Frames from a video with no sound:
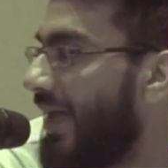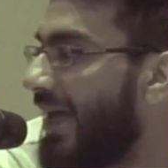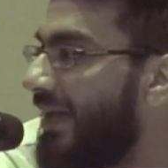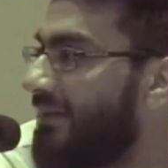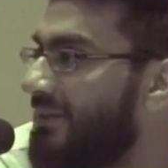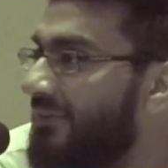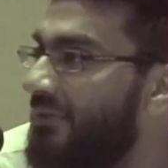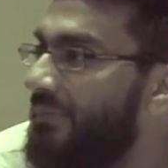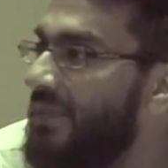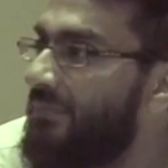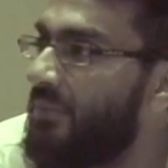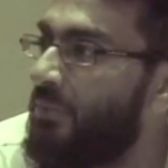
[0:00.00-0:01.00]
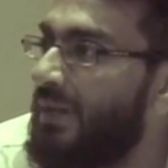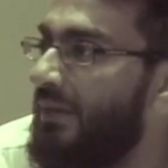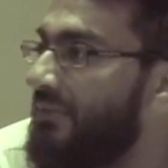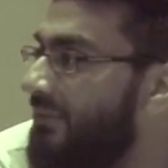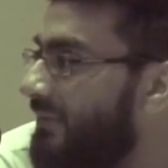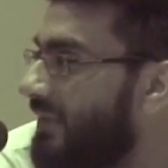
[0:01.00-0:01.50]
And different people will
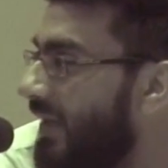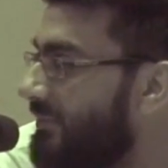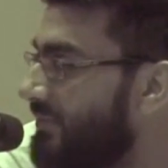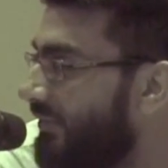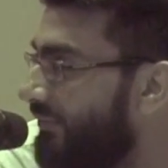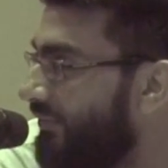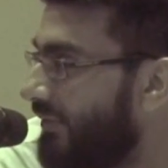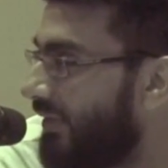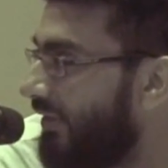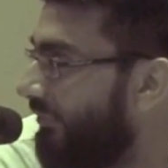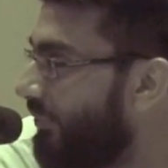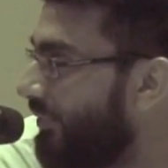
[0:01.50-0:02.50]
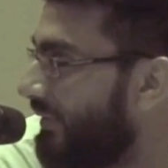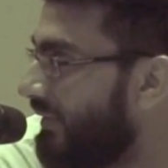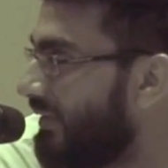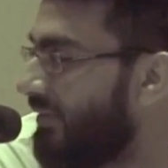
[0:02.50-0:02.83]
have different times of mourning.